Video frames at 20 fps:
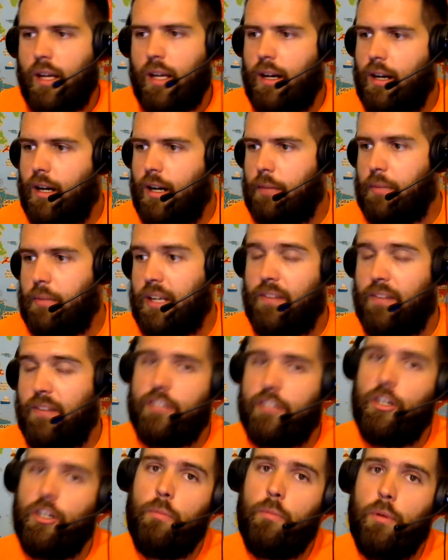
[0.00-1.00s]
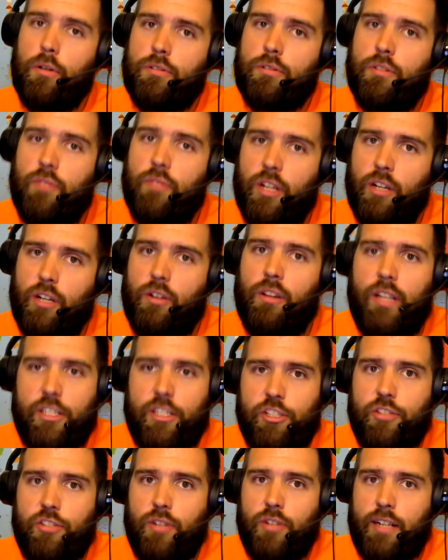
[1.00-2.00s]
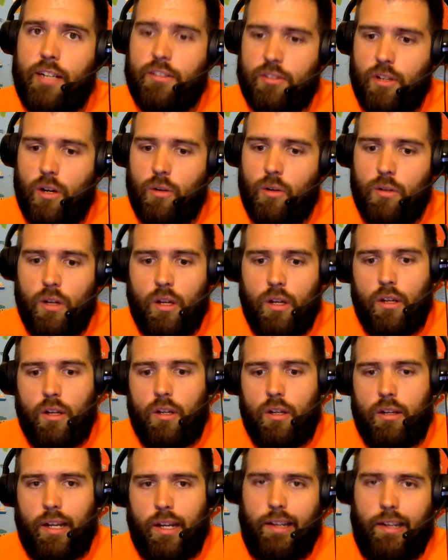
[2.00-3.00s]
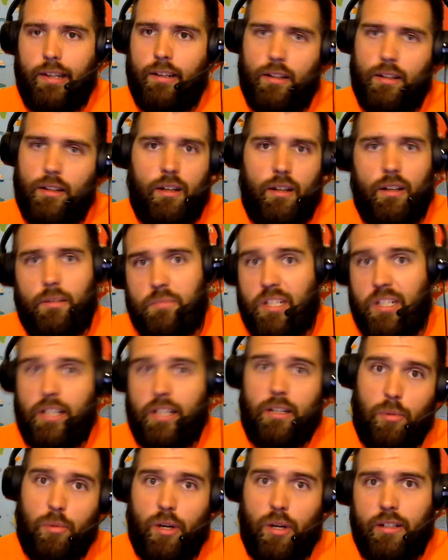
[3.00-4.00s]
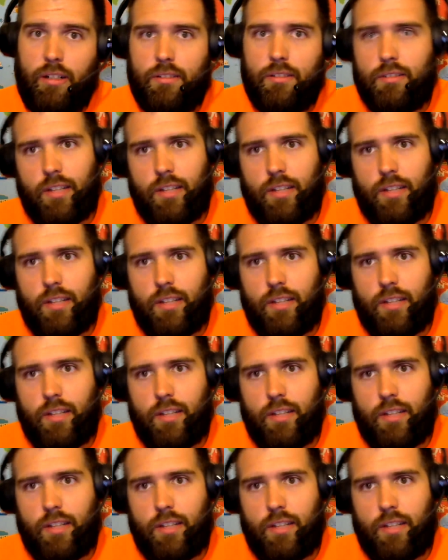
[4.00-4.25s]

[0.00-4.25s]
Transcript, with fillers: Um, if I don't post a video, I'll let you guys know. Hey, I'm um, taking a break.